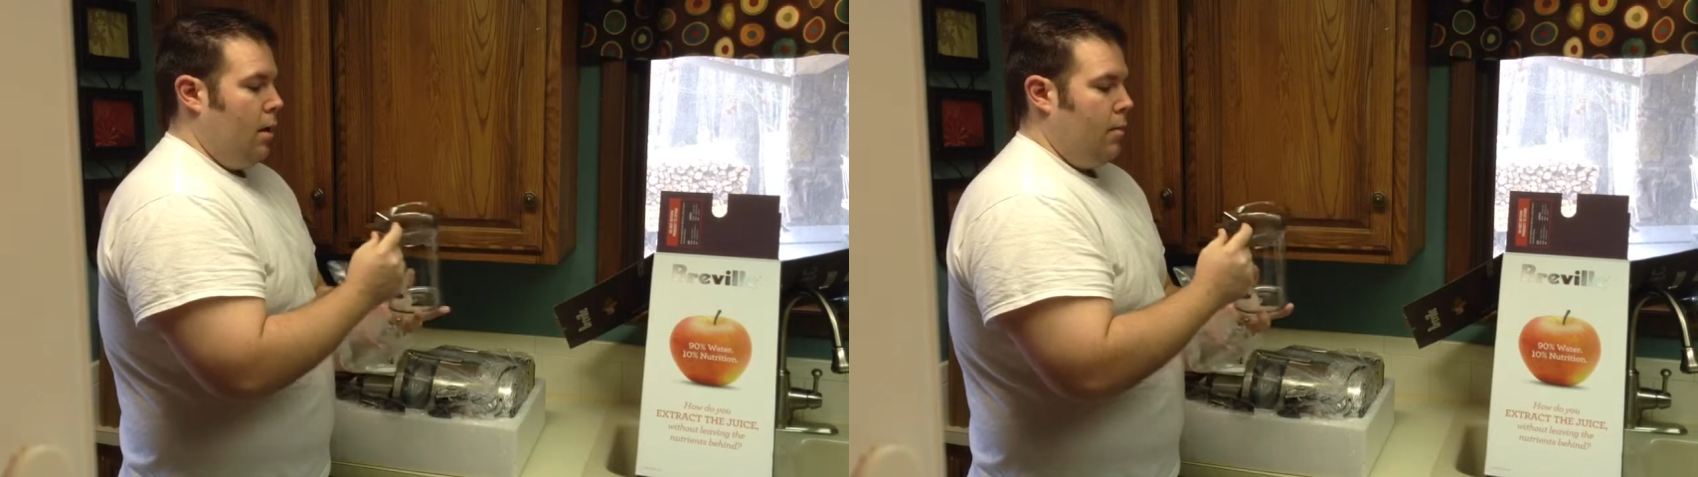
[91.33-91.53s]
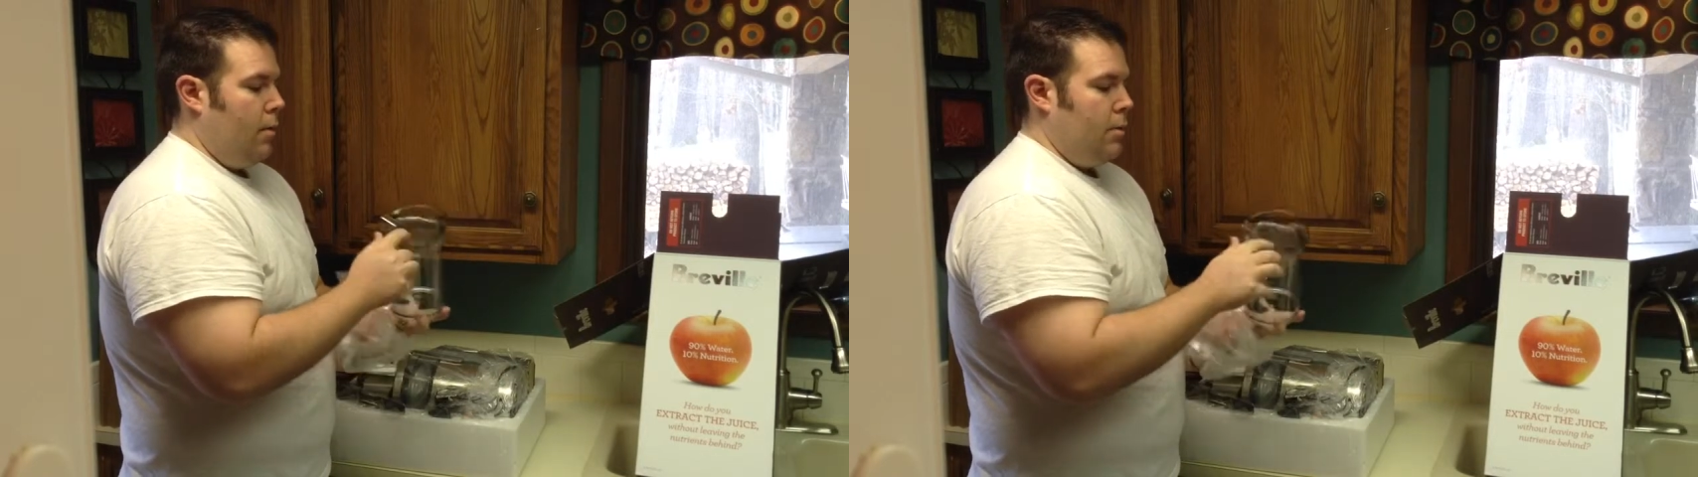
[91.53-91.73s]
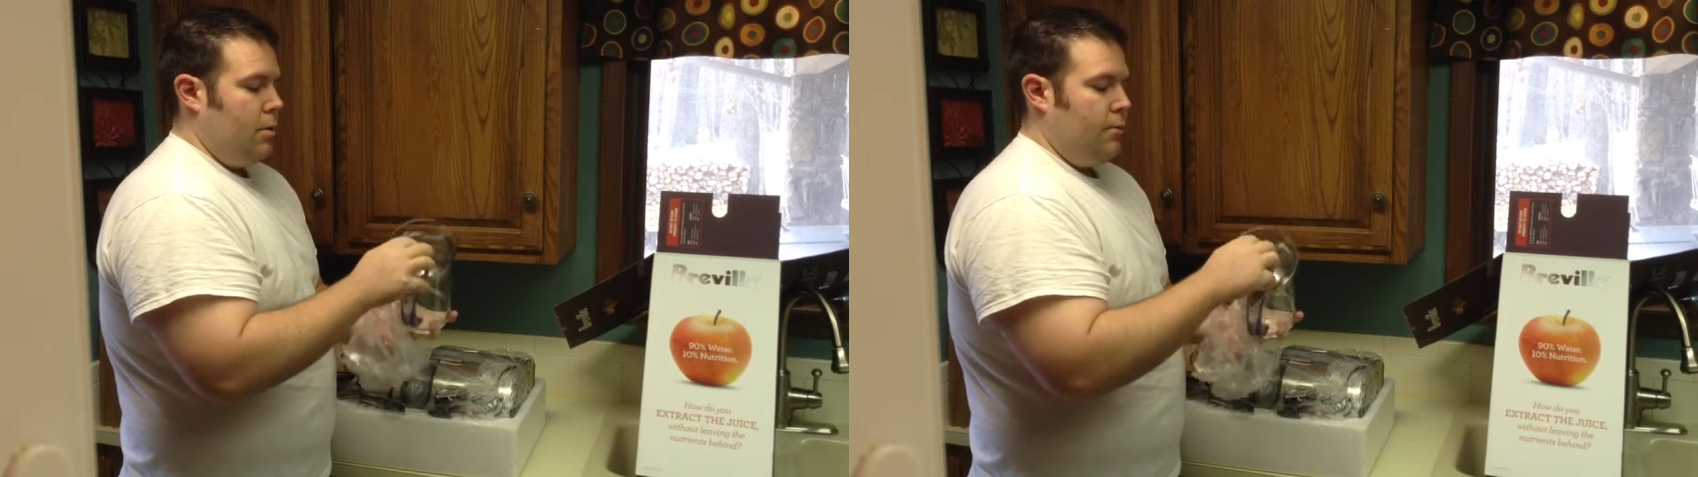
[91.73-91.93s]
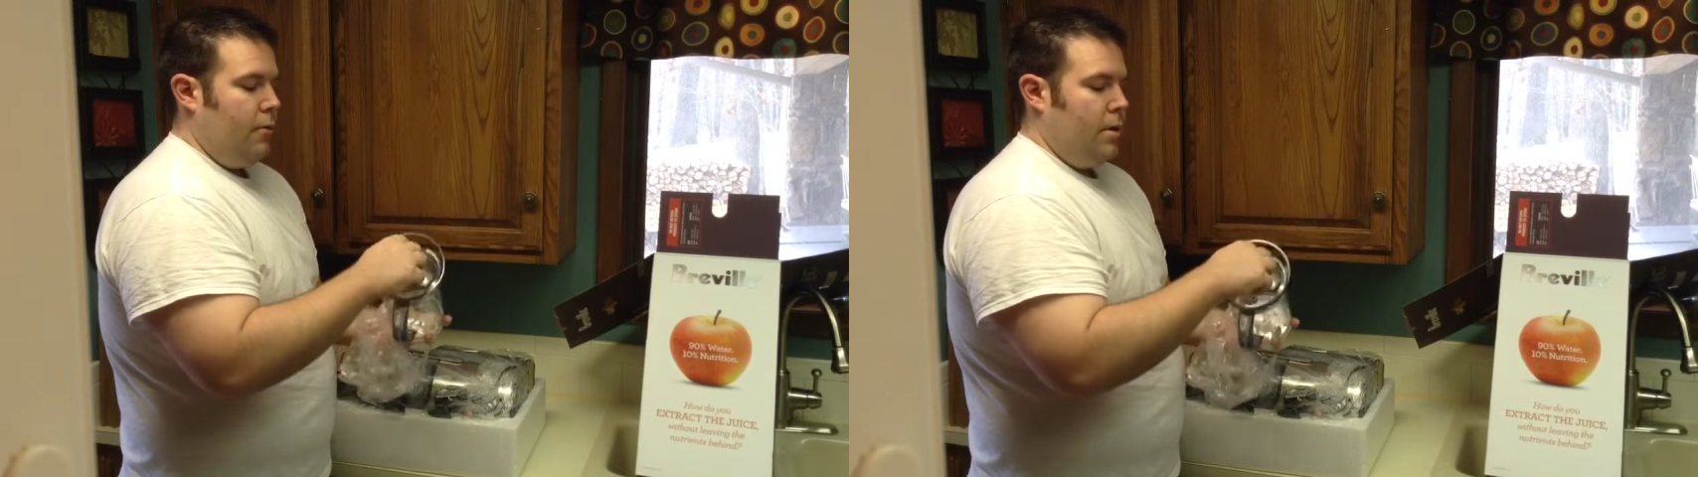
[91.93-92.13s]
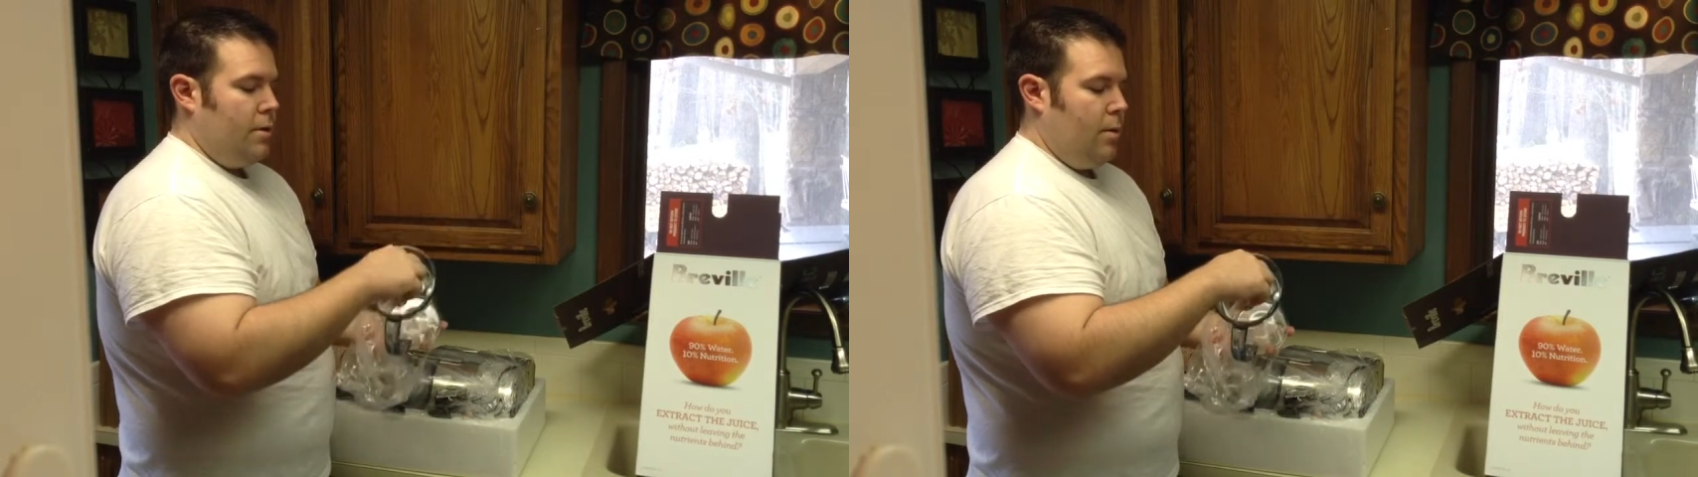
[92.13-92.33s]
there's this
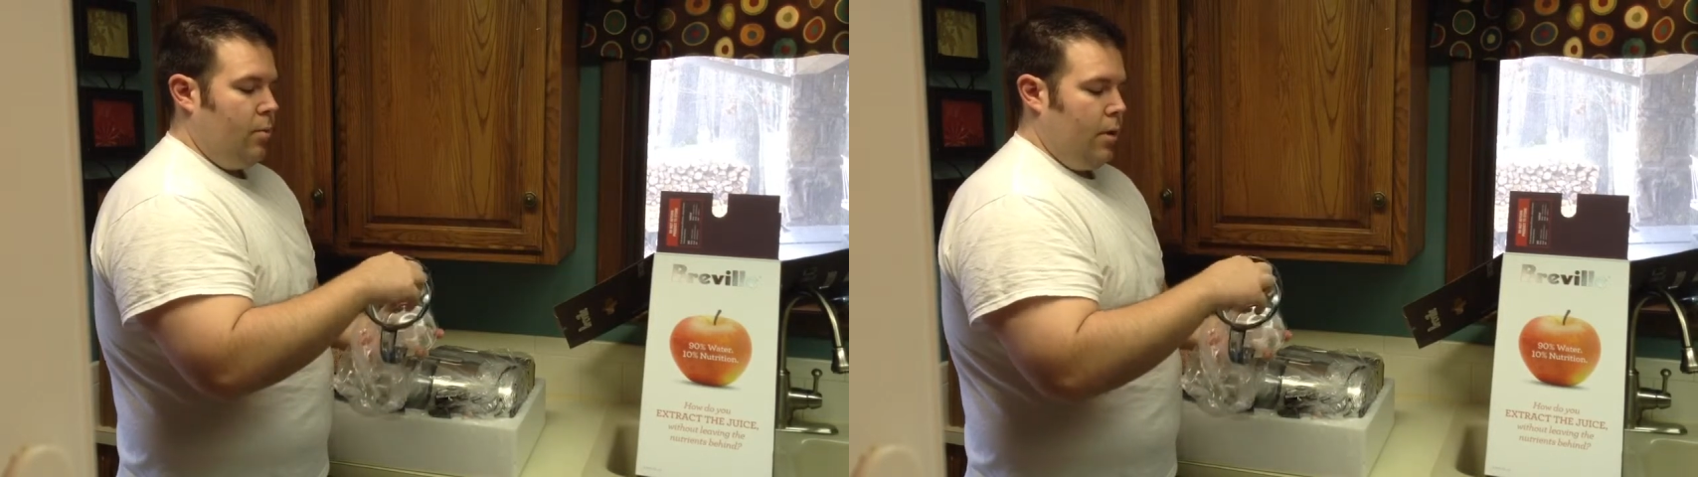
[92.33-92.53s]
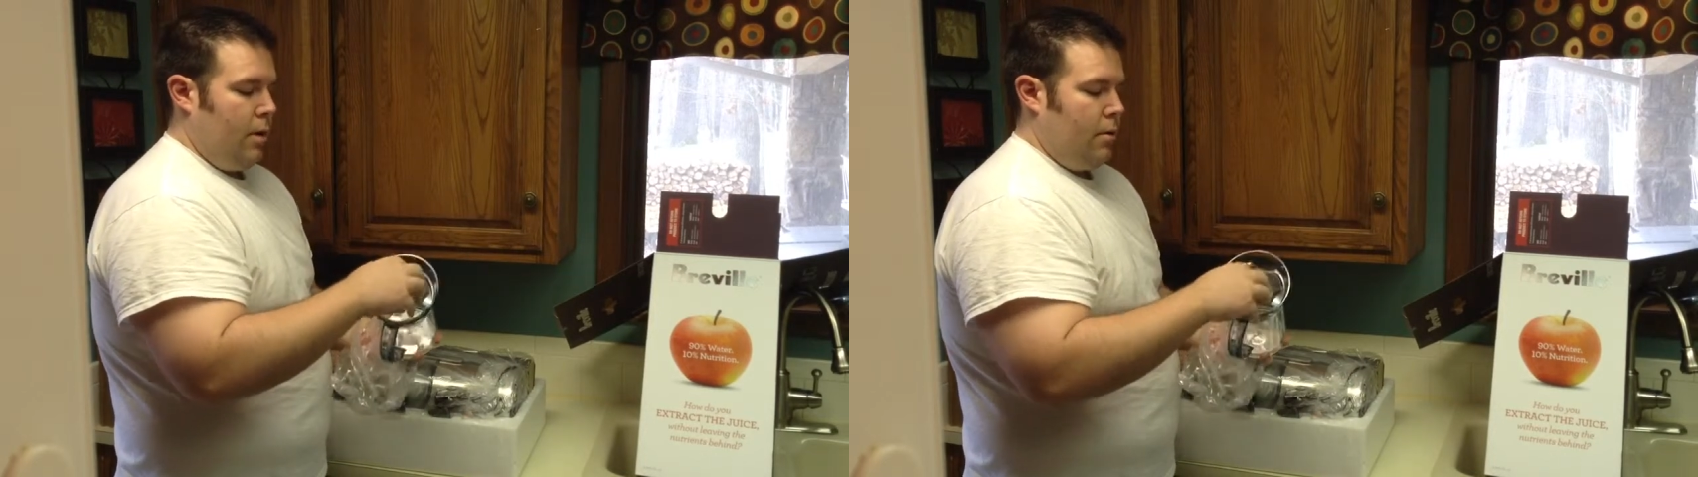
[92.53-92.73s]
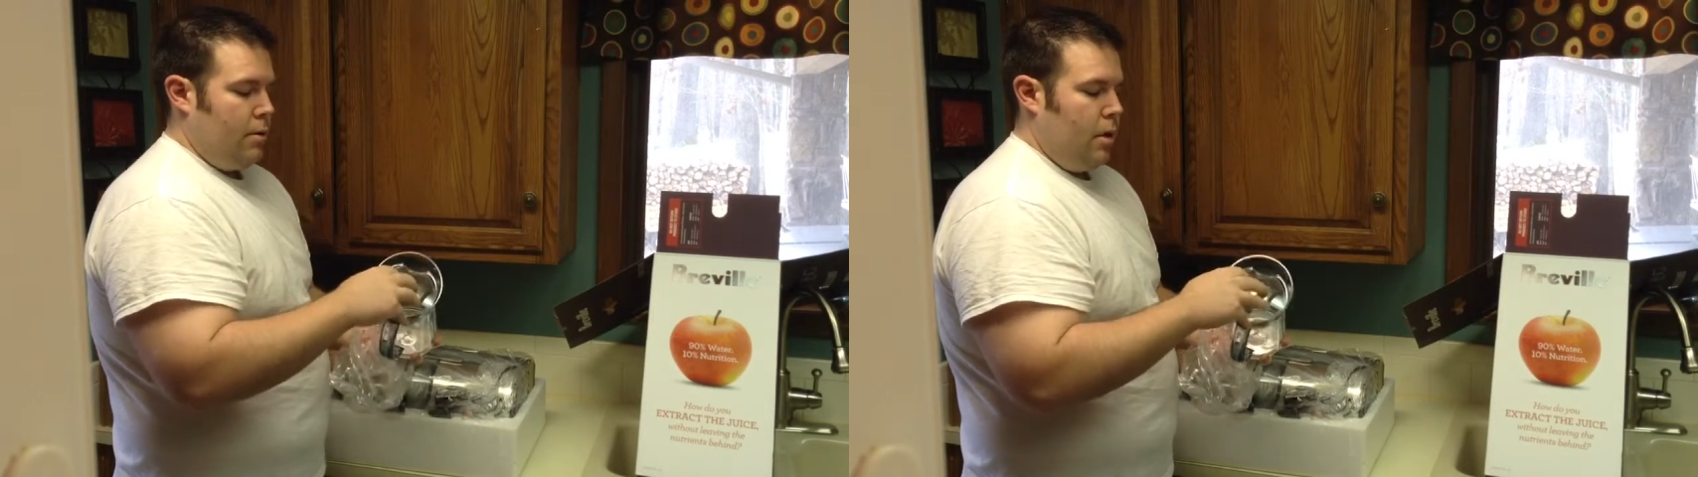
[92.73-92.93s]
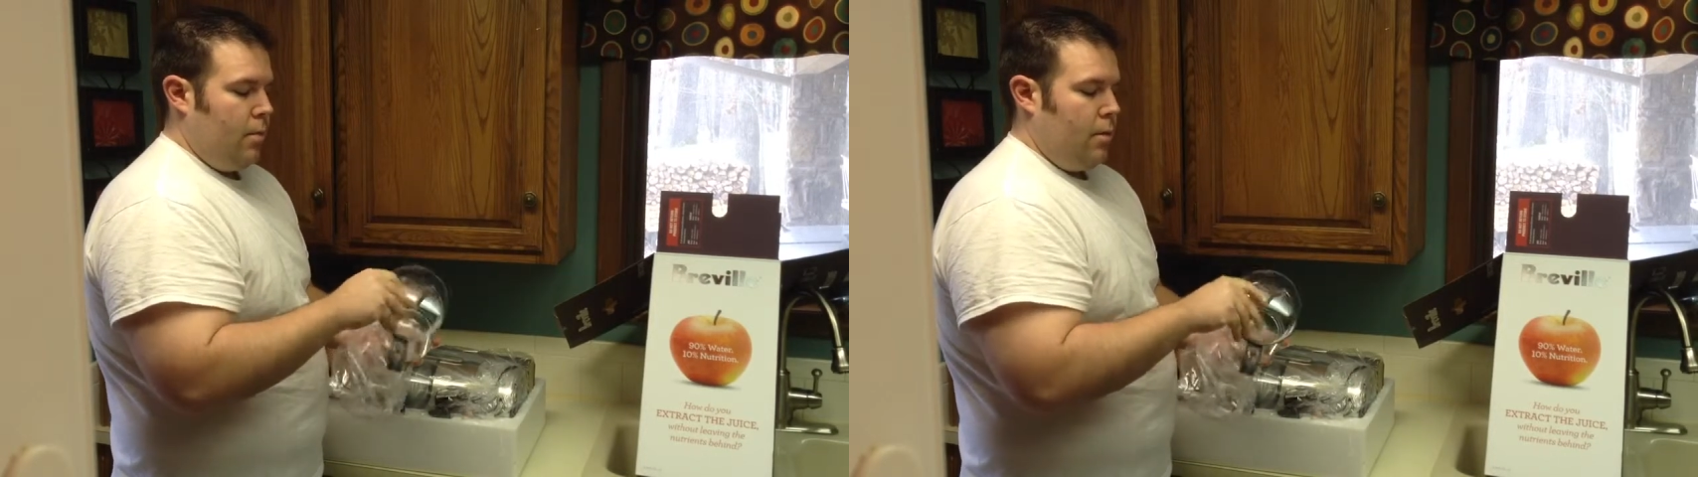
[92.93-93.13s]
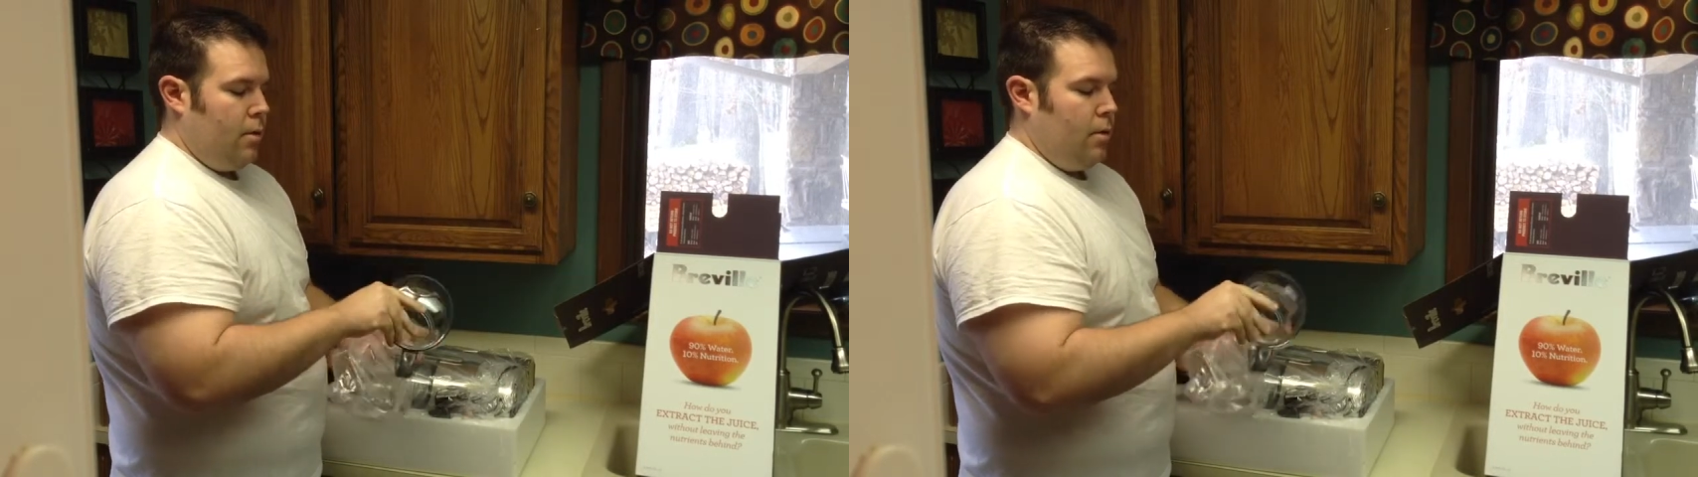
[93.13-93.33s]
froth separator on top
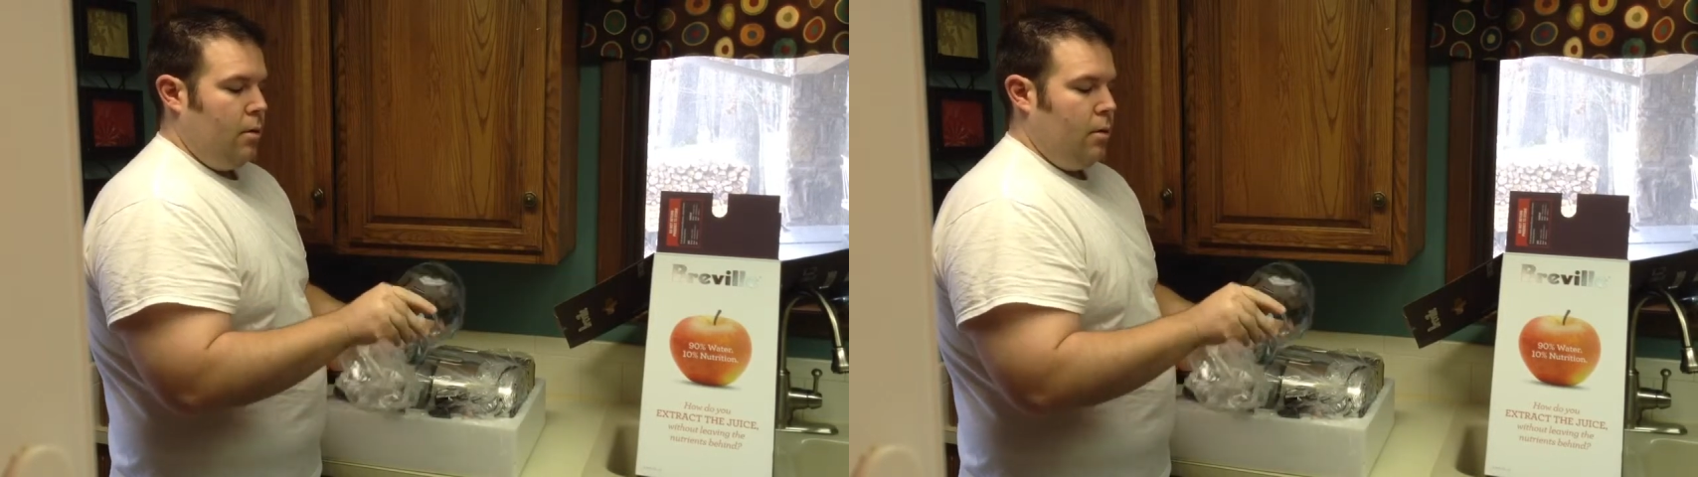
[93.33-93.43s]
here